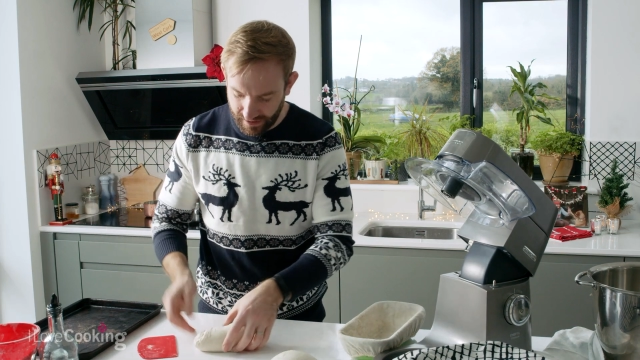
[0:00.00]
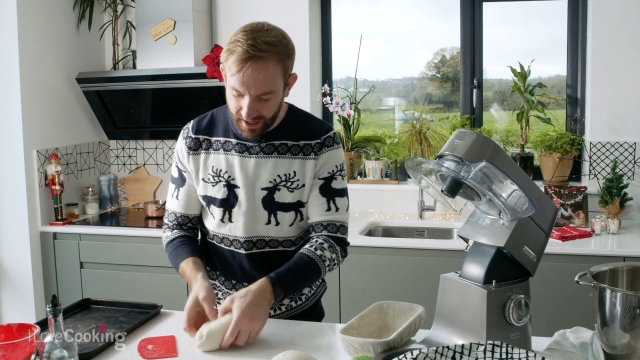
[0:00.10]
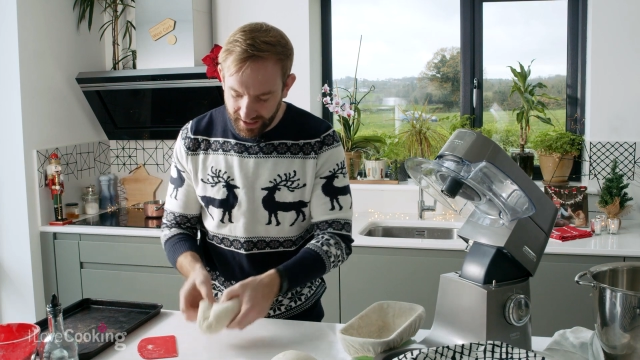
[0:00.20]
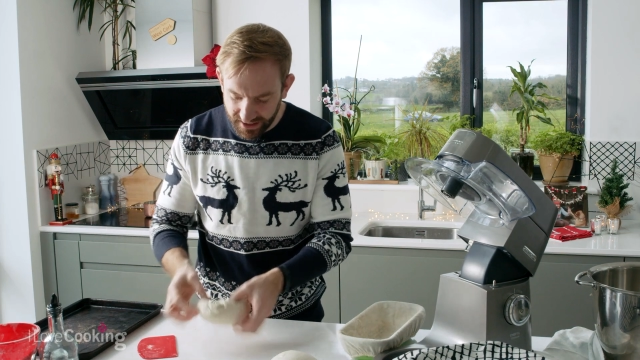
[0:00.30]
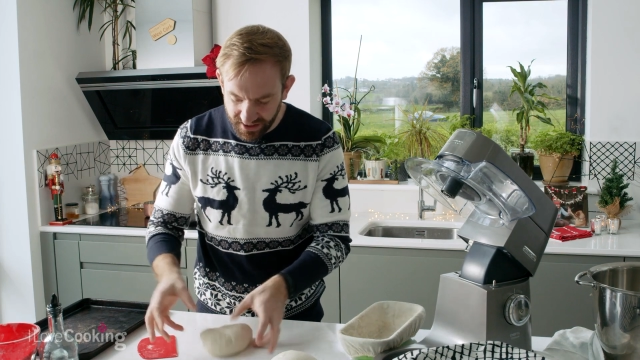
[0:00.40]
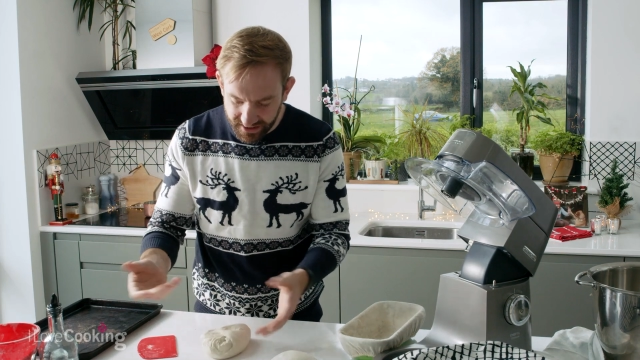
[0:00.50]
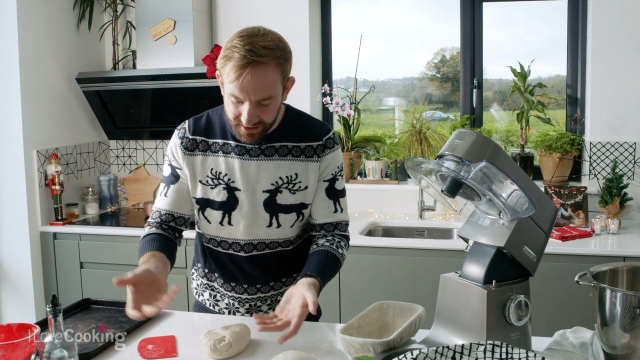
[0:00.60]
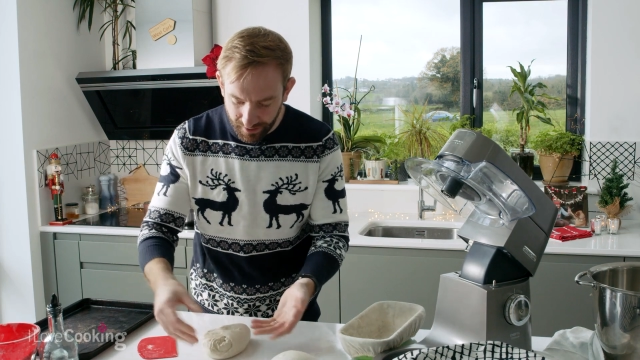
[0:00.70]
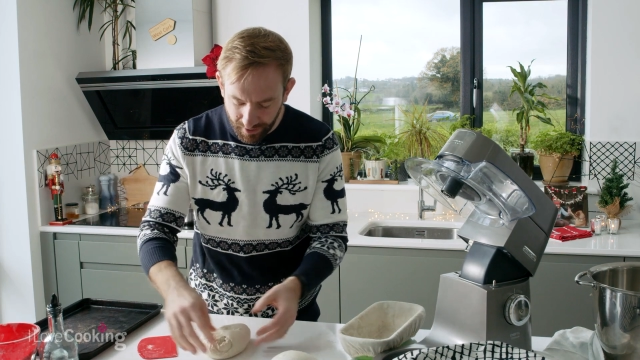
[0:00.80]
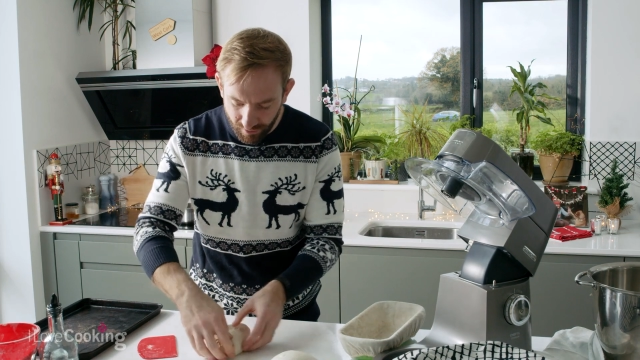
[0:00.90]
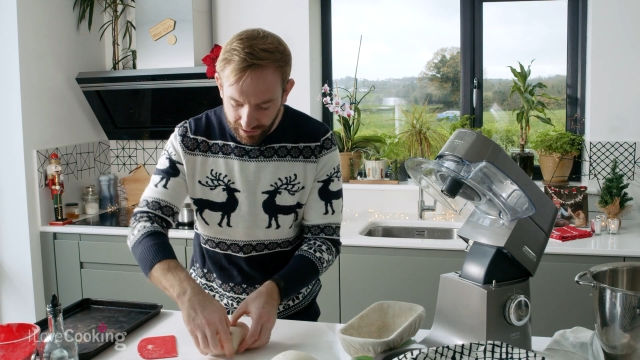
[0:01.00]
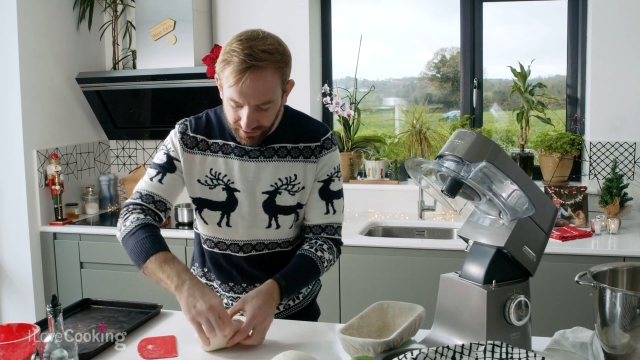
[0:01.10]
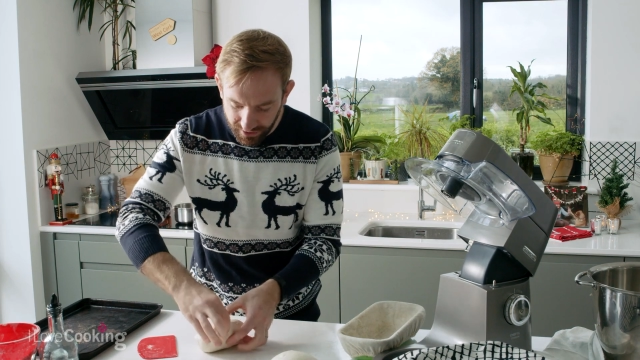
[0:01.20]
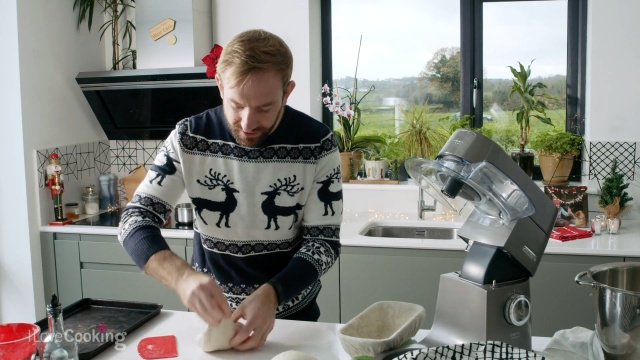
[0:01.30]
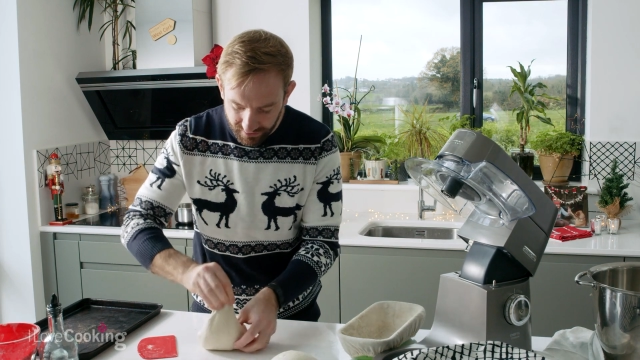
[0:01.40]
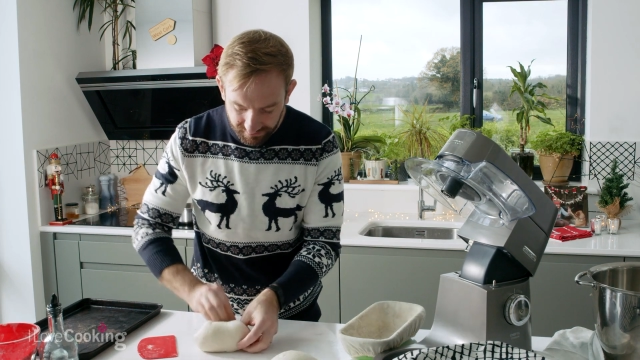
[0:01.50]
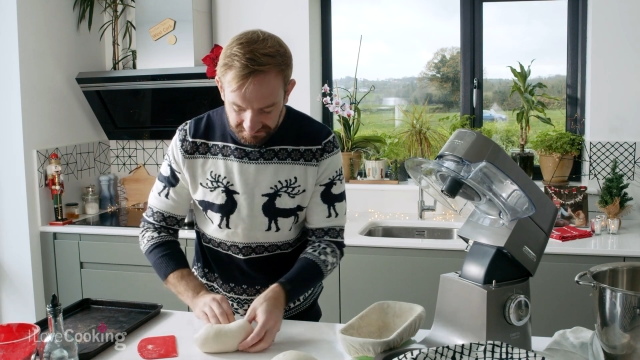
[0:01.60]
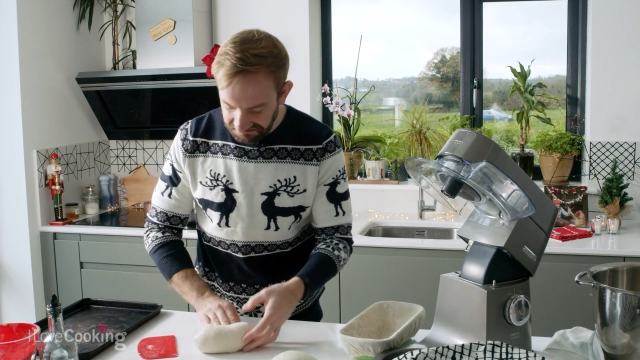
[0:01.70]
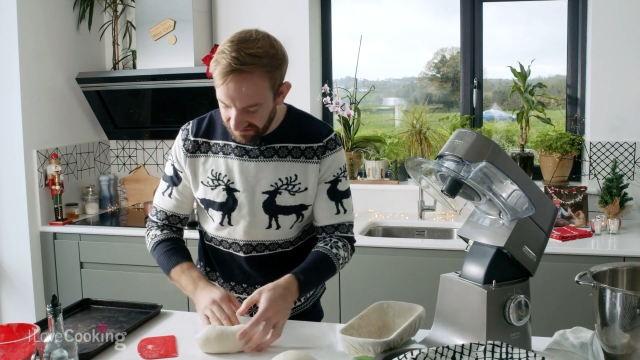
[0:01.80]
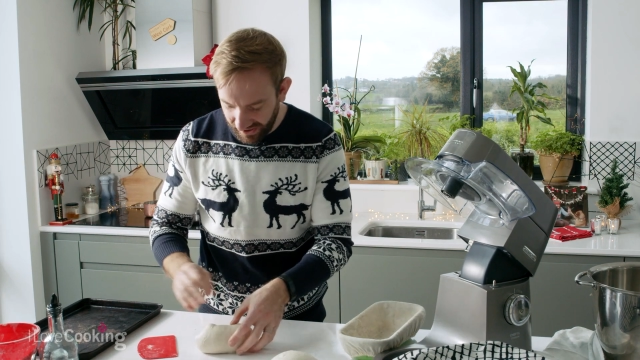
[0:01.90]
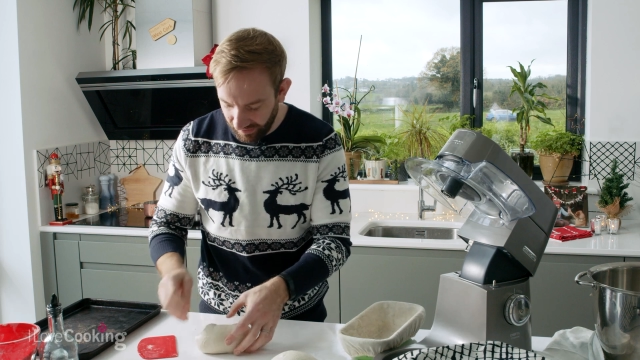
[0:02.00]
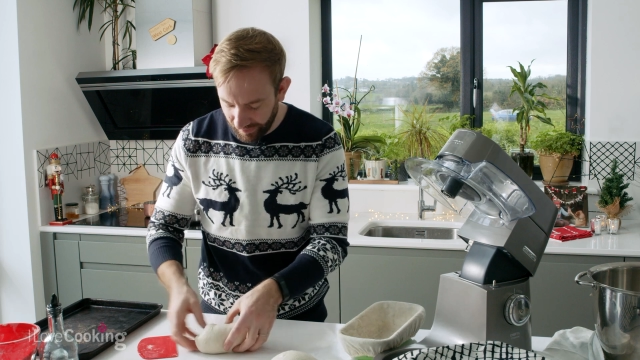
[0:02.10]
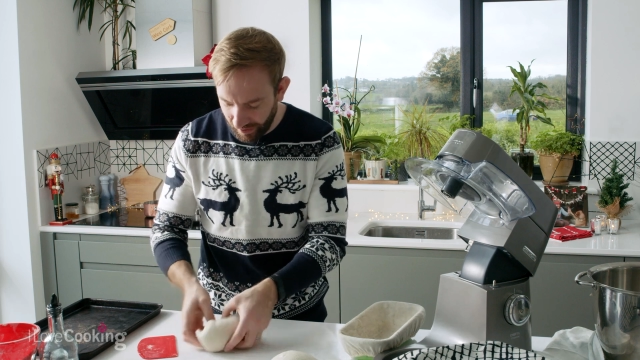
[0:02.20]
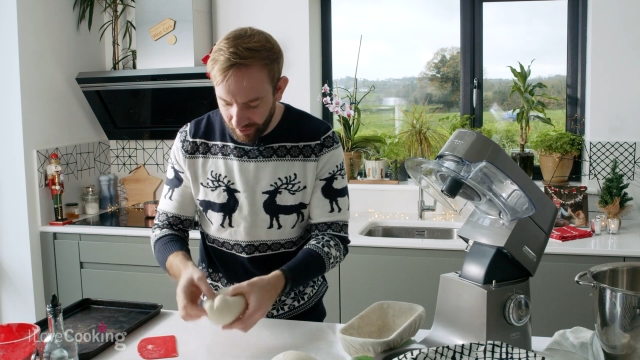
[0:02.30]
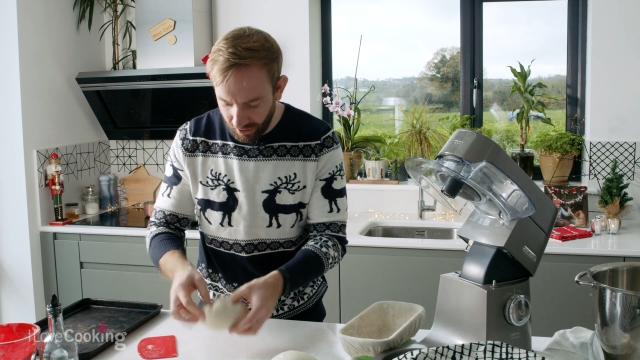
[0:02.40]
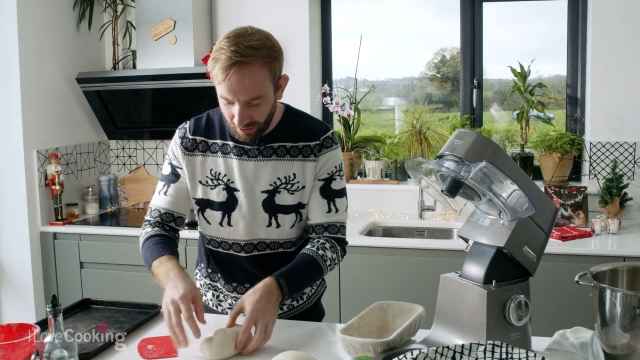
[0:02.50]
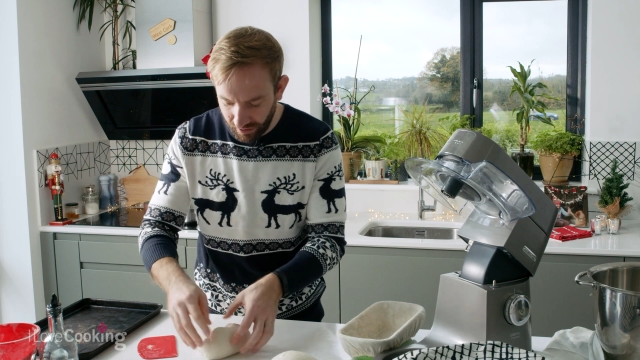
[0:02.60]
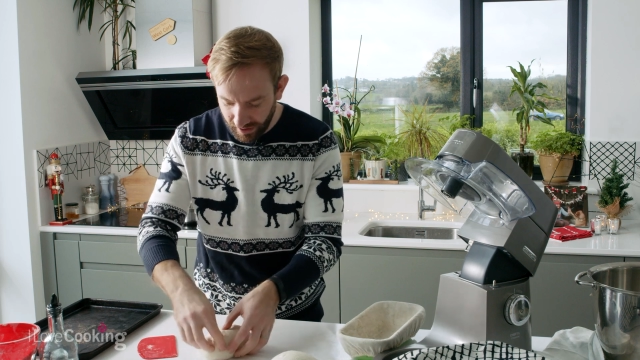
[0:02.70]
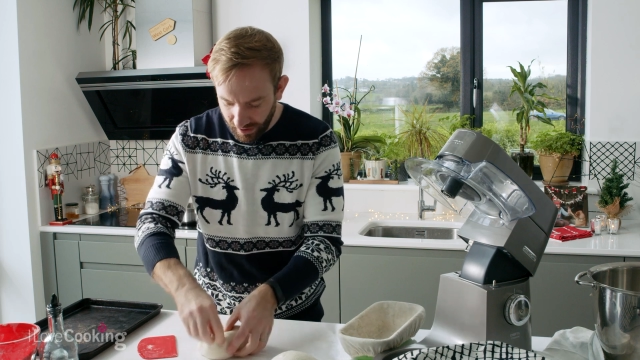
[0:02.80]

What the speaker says: Again, you can see I'm not really using any flour at all.